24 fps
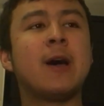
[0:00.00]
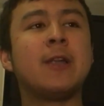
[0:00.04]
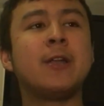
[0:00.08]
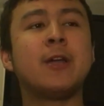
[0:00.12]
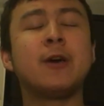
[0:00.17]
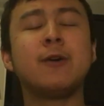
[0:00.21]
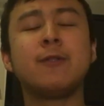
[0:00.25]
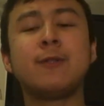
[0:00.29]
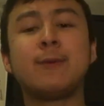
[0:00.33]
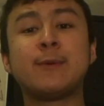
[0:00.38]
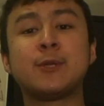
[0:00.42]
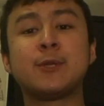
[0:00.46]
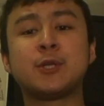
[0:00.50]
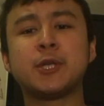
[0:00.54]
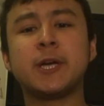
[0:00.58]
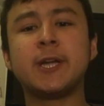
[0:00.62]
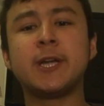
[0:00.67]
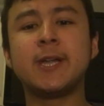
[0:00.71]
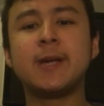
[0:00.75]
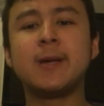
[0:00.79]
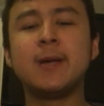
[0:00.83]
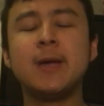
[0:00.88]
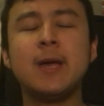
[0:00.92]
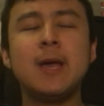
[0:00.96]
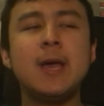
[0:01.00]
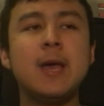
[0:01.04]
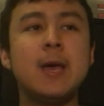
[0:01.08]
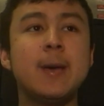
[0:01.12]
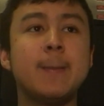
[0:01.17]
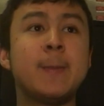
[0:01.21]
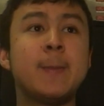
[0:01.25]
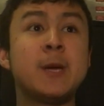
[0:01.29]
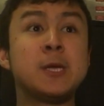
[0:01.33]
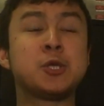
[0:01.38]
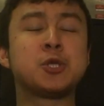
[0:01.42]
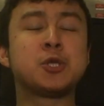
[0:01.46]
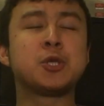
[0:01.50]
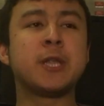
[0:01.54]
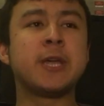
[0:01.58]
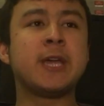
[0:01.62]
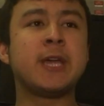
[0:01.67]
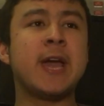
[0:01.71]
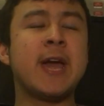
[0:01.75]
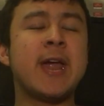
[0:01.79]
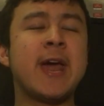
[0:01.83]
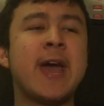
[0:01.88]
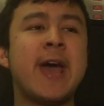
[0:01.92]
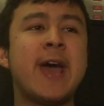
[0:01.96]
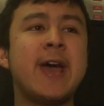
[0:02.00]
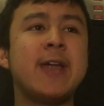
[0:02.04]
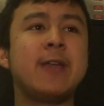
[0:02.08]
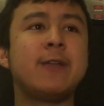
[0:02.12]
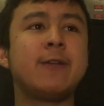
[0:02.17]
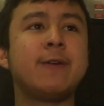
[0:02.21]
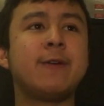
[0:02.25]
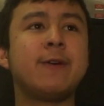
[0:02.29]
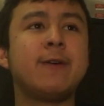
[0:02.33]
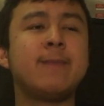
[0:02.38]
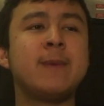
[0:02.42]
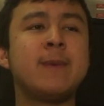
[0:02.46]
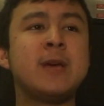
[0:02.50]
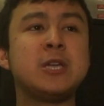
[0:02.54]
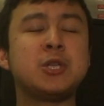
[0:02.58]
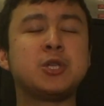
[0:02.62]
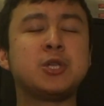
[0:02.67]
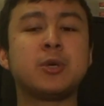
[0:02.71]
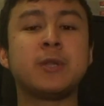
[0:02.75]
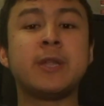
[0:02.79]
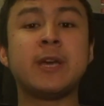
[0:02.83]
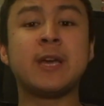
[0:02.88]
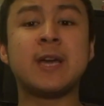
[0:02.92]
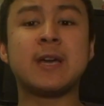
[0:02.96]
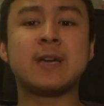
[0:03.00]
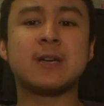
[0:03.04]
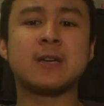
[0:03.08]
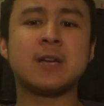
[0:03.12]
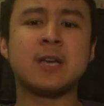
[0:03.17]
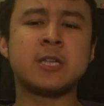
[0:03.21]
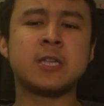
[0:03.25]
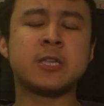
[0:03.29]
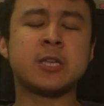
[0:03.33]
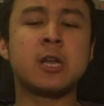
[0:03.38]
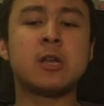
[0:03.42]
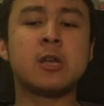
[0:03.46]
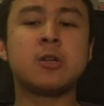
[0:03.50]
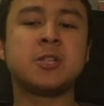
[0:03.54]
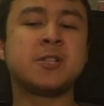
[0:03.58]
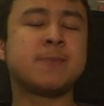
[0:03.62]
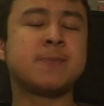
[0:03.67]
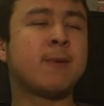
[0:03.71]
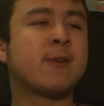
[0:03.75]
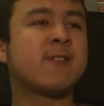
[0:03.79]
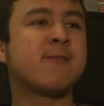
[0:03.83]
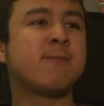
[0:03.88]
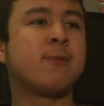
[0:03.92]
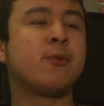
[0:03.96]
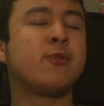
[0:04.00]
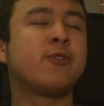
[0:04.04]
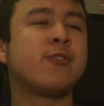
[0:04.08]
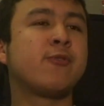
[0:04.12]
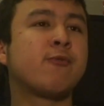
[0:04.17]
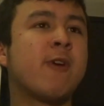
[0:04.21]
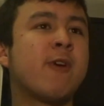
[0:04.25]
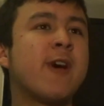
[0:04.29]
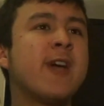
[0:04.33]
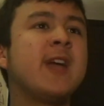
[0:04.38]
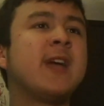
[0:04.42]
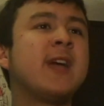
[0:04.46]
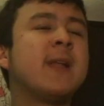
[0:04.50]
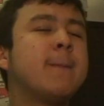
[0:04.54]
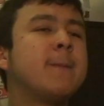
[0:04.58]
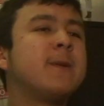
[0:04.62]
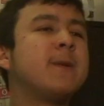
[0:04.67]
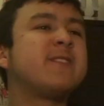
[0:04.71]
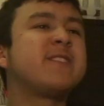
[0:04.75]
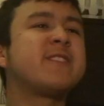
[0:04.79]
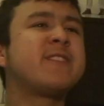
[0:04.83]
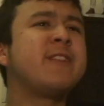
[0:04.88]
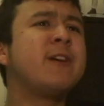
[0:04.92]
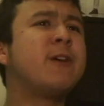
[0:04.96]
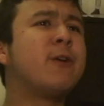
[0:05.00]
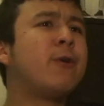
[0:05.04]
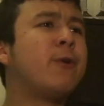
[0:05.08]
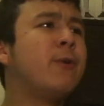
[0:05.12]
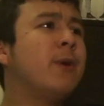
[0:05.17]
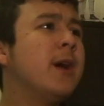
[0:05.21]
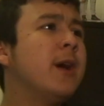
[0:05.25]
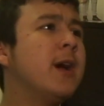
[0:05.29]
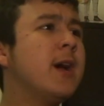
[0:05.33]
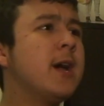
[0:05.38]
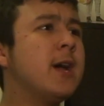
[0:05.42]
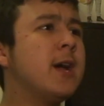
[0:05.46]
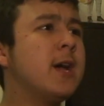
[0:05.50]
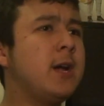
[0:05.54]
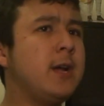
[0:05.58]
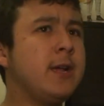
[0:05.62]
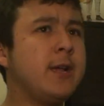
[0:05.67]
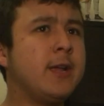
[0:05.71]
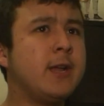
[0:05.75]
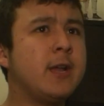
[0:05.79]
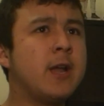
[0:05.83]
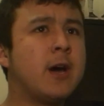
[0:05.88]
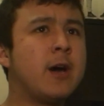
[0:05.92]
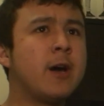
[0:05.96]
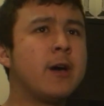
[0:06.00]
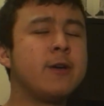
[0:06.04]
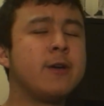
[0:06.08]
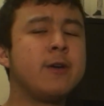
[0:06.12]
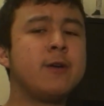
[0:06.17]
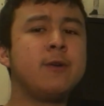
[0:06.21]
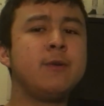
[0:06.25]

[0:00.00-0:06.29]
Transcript: I know they were trying to make sure they get ahead of, make sure they get as close as possible to Raikkonen, but still, you know,